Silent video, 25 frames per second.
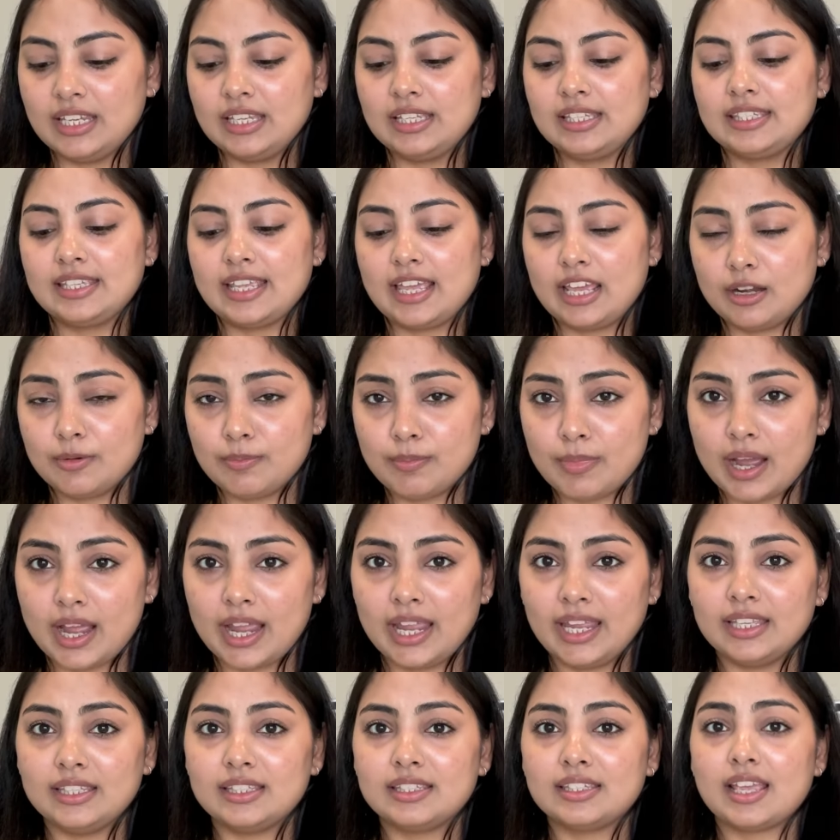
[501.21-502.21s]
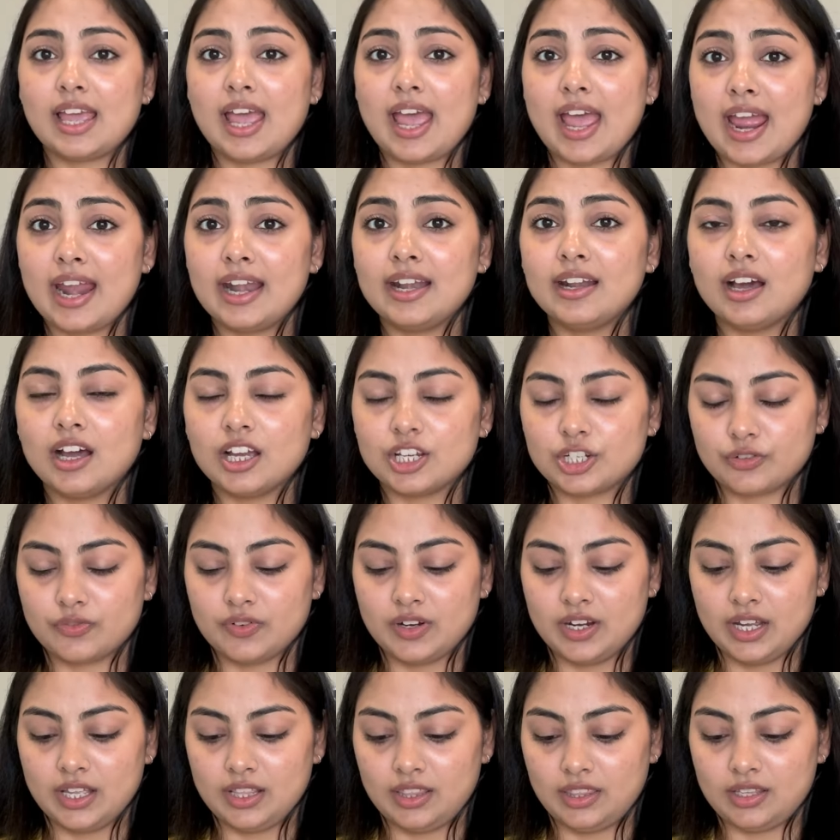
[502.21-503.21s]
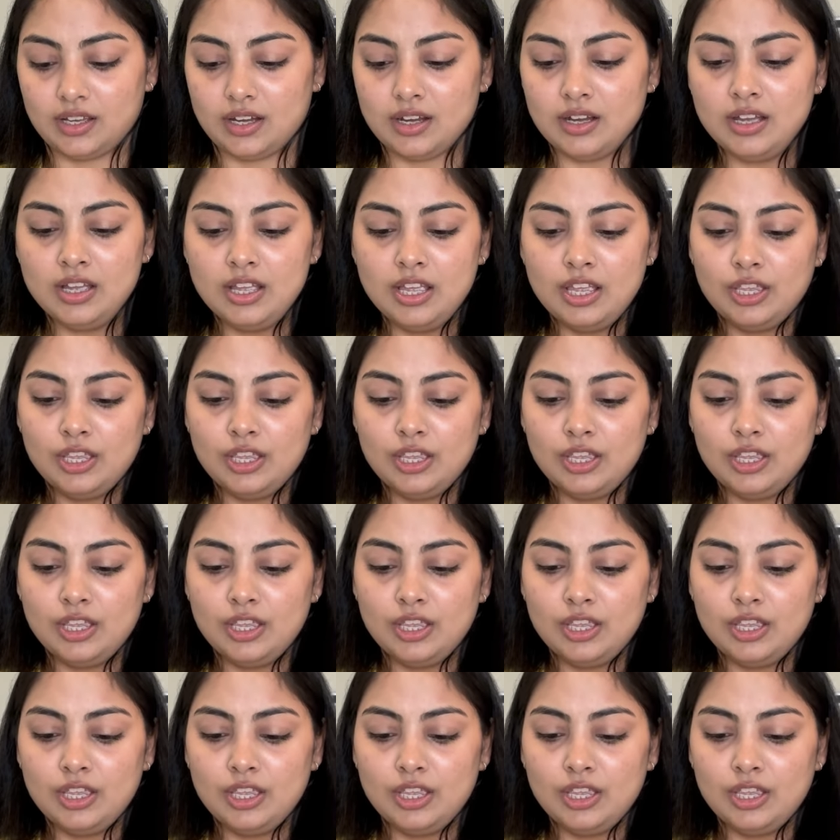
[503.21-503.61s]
ceramides and ashwagandha.